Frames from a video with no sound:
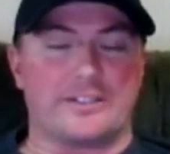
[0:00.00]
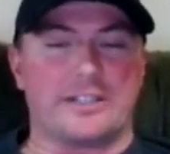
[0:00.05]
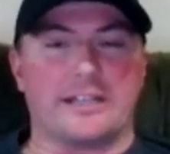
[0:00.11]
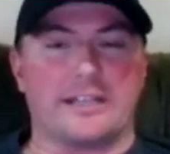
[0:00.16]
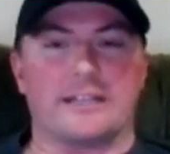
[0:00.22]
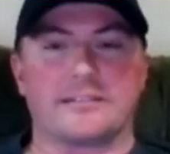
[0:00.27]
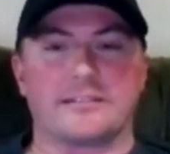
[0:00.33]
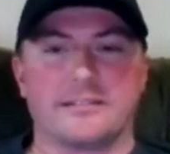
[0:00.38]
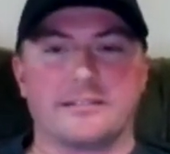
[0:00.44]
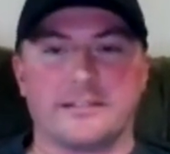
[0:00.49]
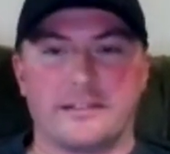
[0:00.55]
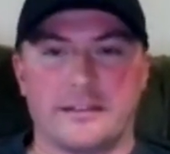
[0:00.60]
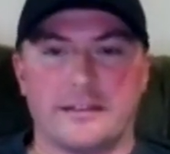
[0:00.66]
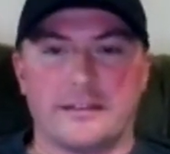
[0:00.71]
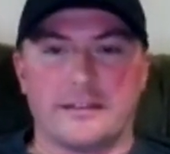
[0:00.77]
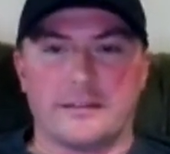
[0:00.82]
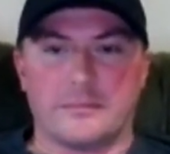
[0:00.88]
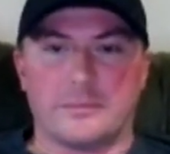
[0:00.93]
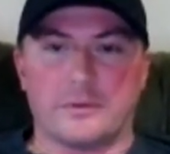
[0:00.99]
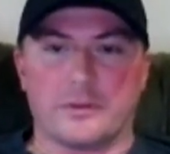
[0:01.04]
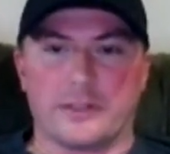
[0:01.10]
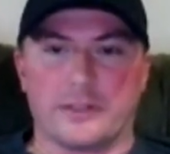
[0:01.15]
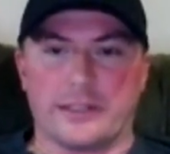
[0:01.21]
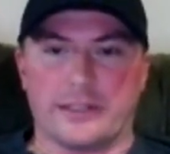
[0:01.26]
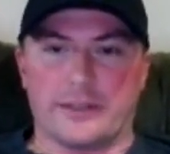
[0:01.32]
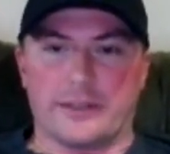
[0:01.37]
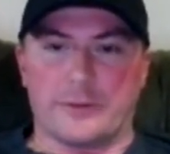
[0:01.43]
chance more
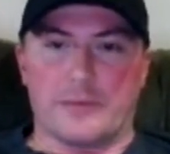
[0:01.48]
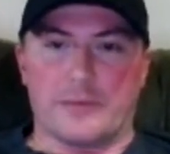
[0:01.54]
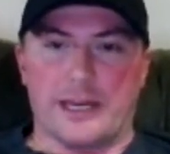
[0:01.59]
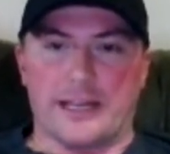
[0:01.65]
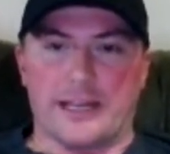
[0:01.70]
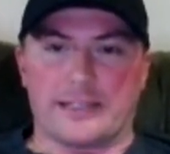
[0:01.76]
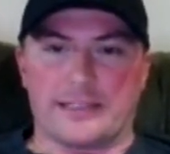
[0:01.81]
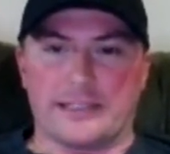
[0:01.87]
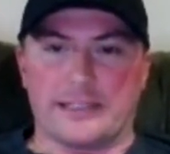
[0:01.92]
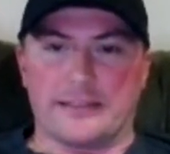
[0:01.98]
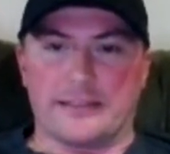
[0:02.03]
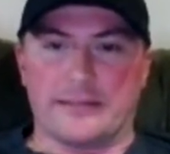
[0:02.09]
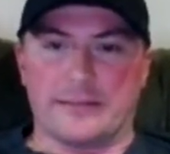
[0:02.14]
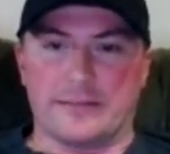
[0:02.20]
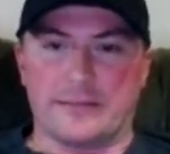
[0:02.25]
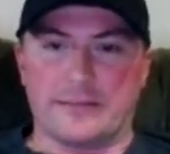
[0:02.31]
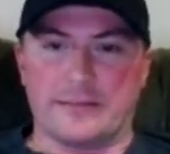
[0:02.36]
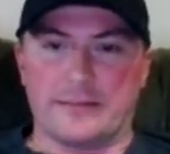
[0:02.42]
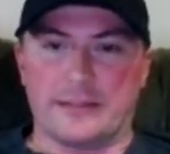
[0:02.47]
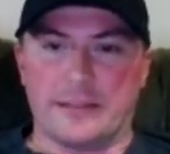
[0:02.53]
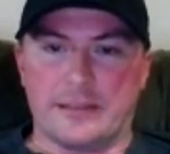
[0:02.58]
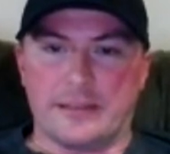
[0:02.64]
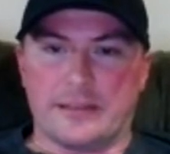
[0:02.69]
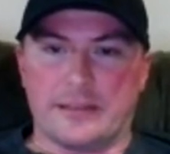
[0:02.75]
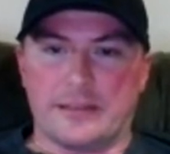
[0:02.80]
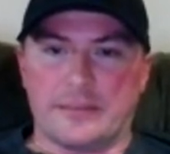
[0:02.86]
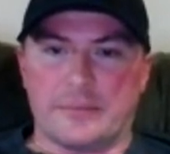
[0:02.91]
than the old bags did.
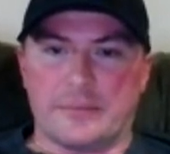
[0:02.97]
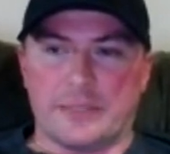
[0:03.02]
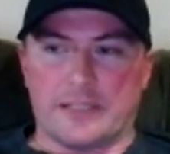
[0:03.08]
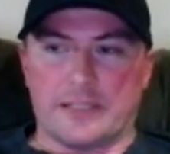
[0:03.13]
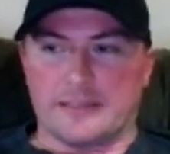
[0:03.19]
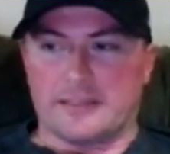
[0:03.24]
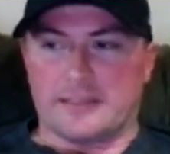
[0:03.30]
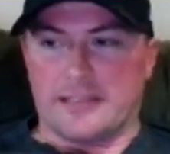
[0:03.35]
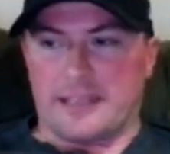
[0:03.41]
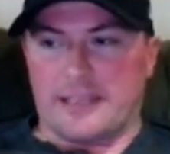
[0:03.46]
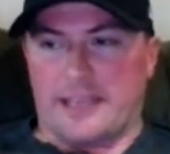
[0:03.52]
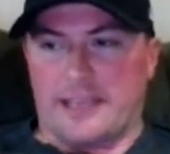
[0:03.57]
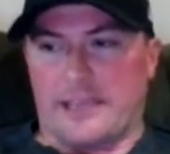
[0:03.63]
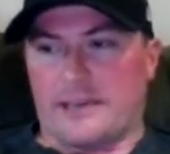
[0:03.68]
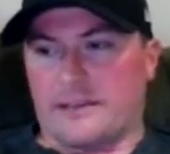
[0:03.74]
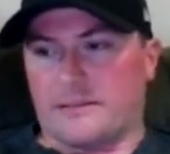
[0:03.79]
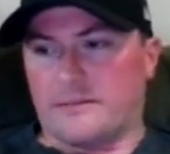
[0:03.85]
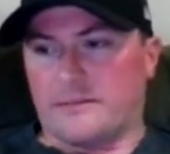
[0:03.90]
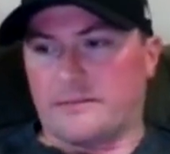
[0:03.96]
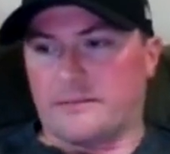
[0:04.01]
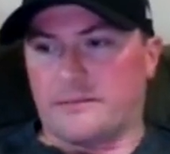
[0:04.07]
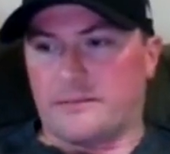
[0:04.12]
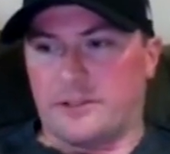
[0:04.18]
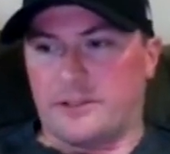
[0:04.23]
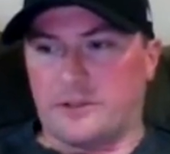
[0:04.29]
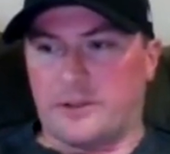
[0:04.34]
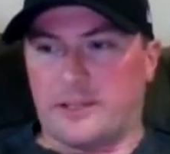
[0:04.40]
Because they can,
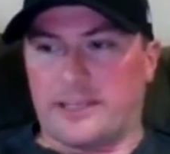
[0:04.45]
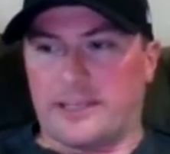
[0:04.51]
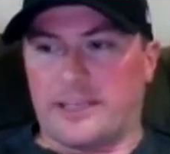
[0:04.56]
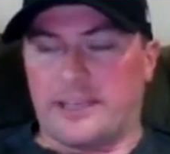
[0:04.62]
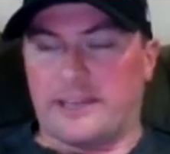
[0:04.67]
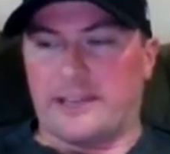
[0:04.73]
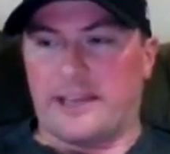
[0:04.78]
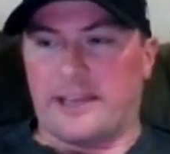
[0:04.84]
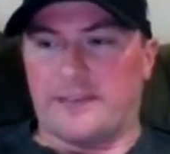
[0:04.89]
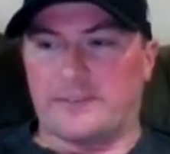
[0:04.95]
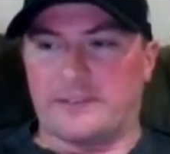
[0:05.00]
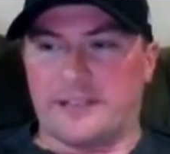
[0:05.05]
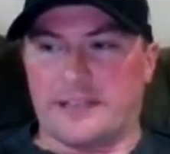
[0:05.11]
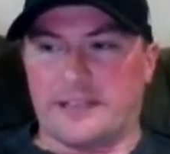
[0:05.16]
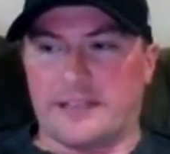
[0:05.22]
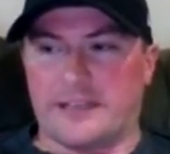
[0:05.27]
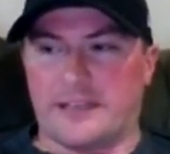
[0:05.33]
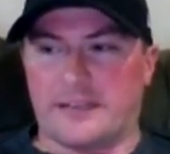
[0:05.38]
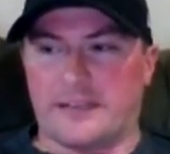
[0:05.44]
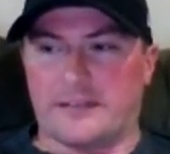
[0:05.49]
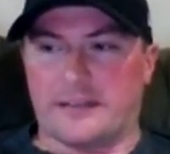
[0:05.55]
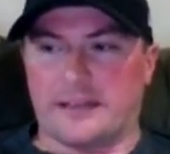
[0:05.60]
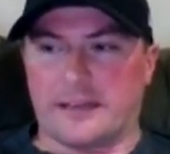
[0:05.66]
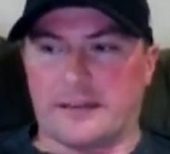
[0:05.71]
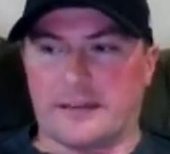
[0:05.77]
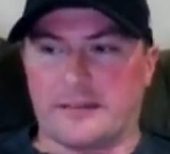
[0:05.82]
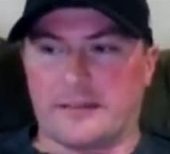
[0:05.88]
you know, they can have a day
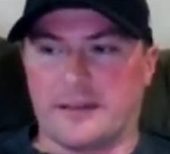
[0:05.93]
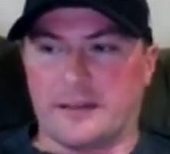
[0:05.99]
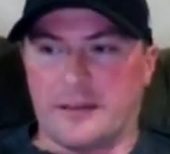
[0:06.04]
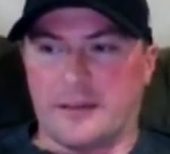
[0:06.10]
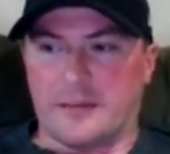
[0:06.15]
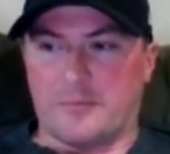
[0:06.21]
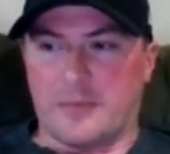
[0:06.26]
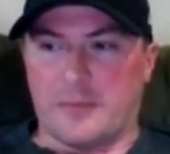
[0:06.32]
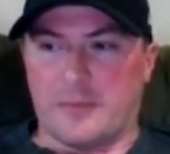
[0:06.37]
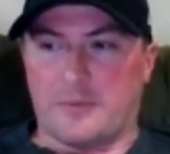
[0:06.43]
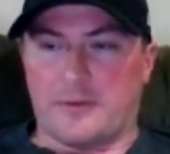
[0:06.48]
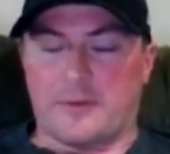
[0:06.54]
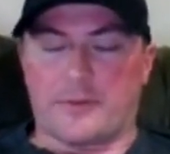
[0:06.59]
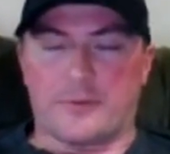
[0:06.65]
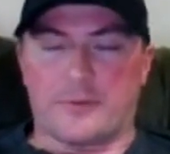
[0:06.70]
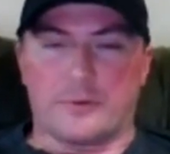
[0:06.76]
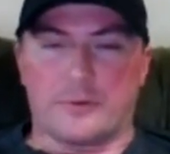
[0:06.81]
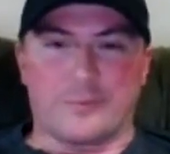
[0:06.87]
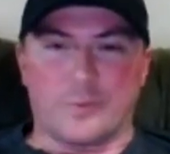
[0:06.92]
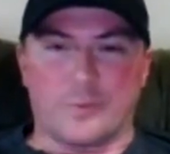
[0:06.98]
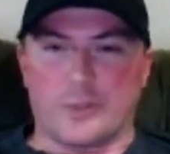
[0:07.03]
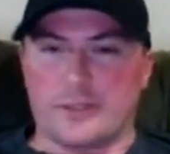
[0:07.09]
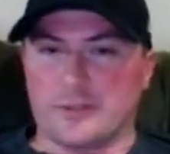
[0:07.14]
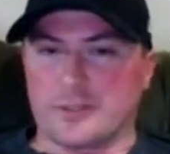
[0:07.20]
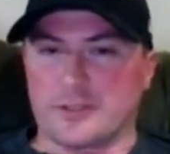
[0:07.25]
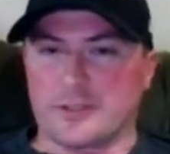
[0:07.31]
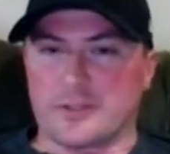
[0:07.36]
like maybe they're throwing
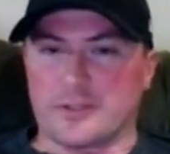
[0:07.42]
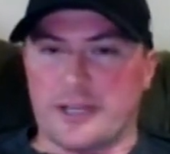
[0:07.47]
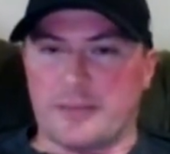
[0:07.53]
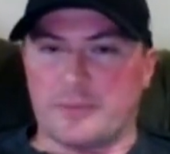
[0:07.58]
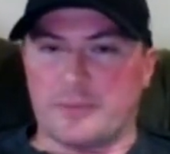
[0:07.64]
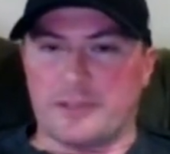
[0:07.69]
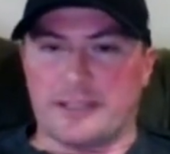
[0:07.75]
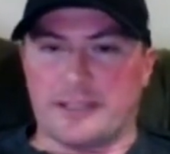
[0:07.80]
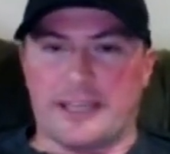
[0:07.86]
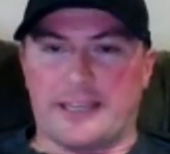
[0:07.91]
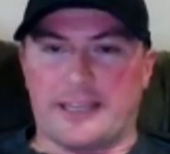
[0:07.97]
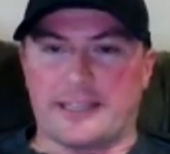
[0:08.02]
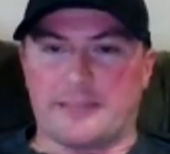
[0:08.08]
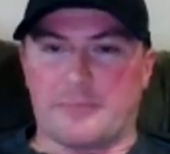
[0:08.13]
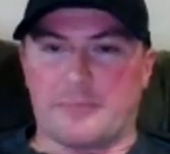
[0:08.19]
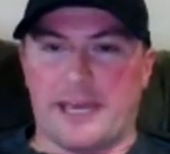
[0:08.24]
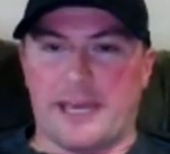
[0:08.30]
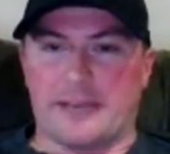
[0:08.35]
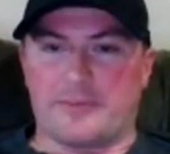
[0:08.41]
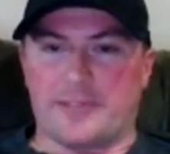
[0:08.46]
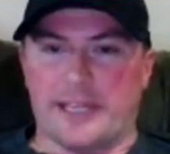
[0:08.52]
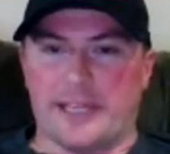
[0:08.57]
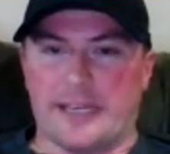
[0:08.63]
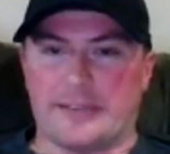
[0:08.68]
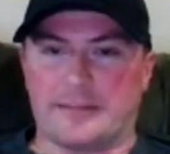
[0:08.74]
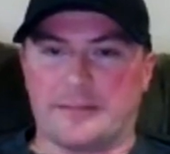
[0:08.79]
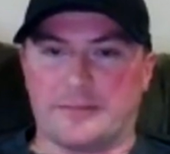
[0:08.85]
real straight, but they can't get the bag
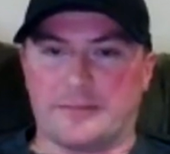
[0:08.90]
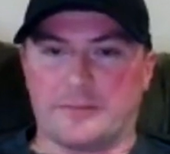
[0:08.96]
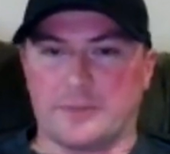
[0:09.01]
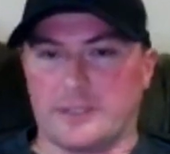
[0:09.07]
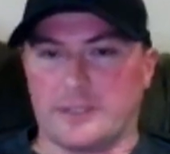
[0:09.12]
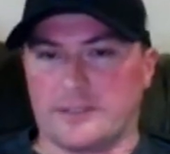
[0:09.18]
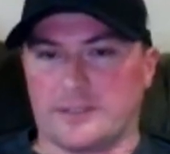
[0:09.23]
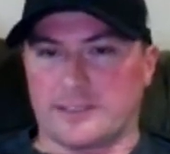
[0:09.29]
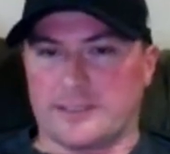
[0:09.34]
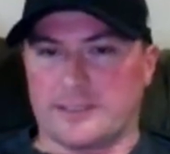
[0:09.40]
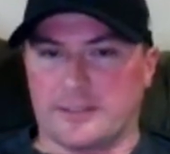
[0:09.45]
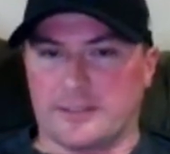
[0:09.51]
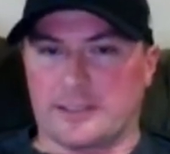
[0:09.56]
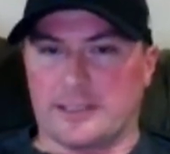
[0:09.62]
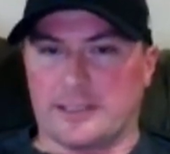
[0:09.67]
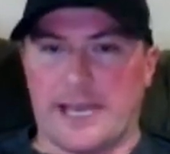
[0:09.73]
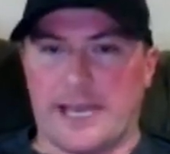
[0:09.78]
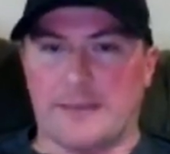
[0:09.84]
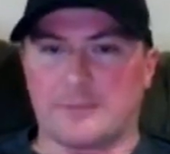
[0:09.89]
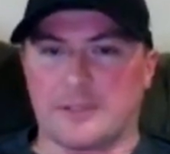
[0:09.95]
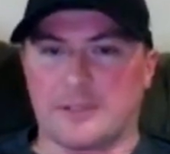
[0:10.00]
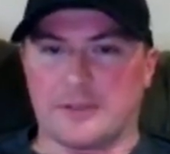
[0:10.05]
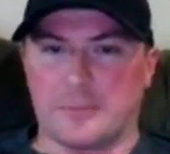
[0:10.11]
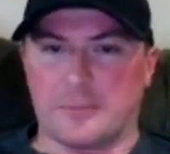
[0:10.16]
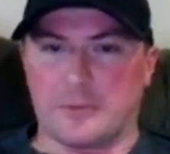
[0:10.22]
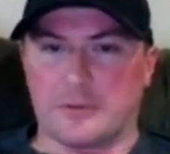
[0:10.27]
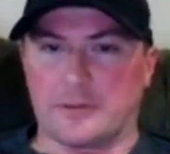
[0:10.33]
flat. Well, it'll still collapse
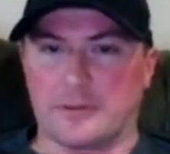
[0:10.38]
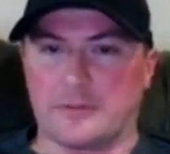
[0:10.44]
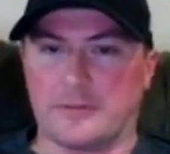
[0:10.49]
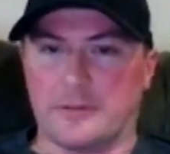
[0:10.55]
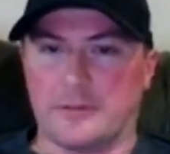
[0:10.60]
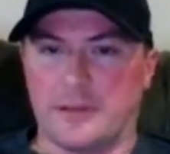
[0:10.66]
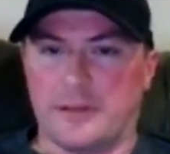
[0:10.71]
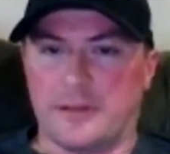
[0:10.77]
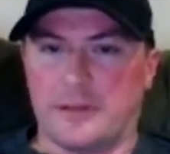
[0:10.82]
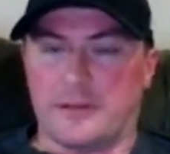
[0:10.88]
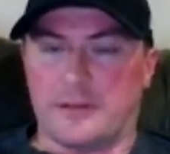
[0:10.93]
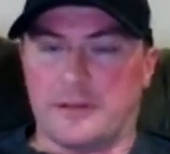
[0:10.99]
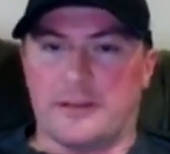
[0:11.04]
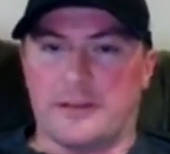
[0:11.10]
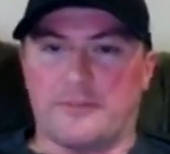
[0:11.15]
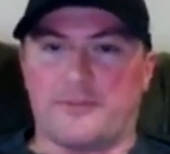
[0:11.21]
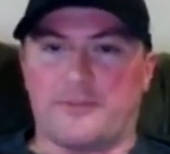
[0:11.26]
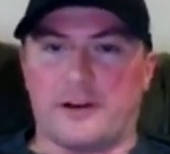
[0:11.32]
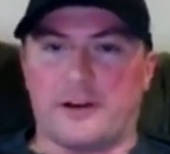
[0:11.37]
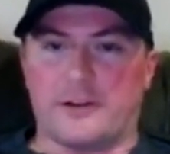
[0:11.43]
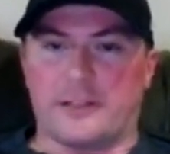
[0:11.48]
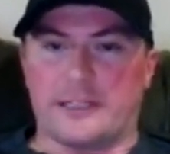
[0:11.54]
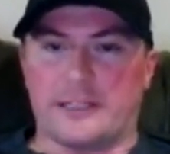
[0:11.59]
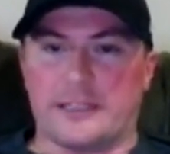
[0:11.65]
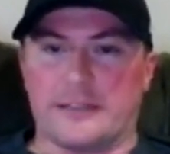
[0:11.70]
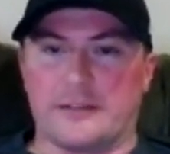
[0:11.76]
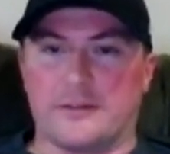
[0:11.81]
on the board and fall
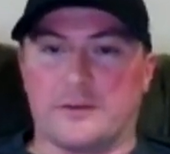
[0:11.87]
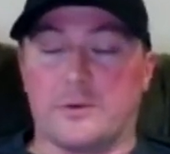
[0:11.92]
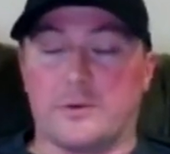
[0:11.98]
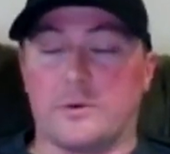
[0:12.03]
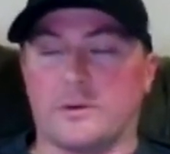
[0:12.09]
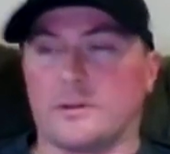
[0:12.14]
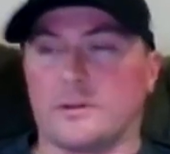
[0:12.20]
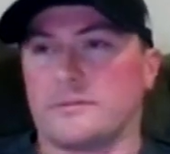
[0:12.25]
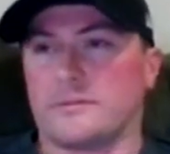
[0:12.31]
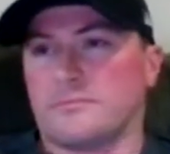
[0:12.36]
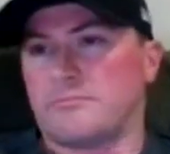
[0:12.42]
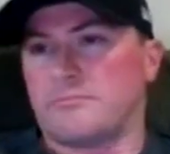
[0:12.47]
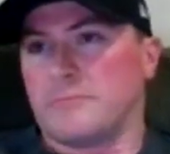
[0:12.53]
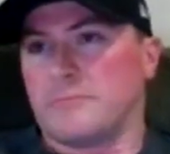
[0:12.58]
in. Or